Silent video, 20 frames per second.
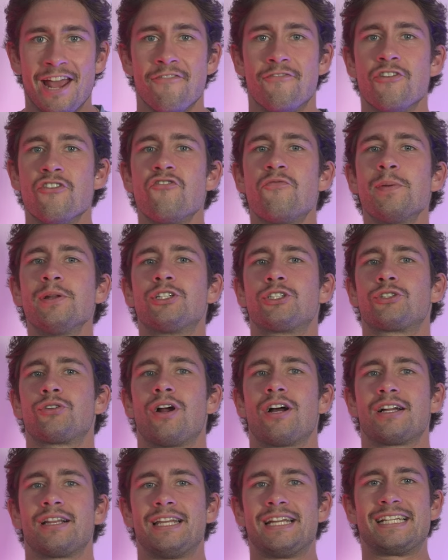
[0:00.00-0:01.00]
If you've been
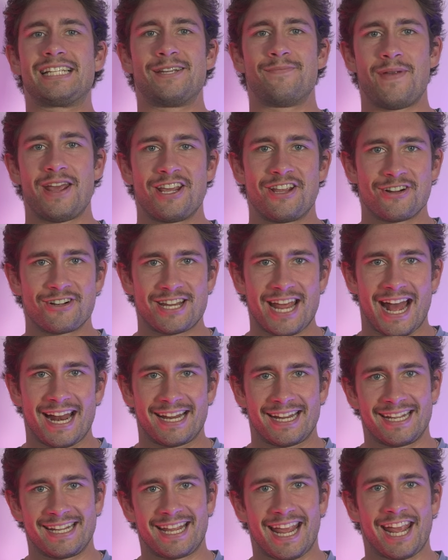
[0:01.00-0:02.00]
struggling to make your
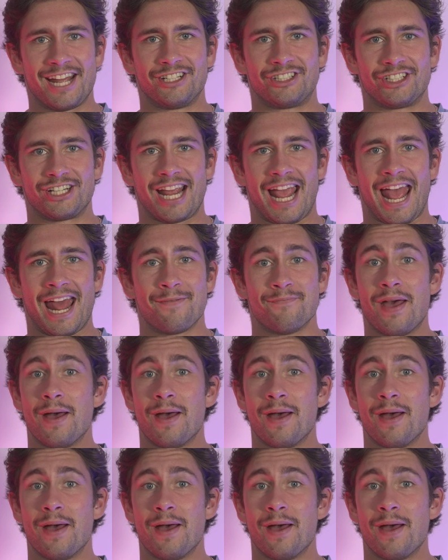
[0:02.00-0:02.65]
data engaging and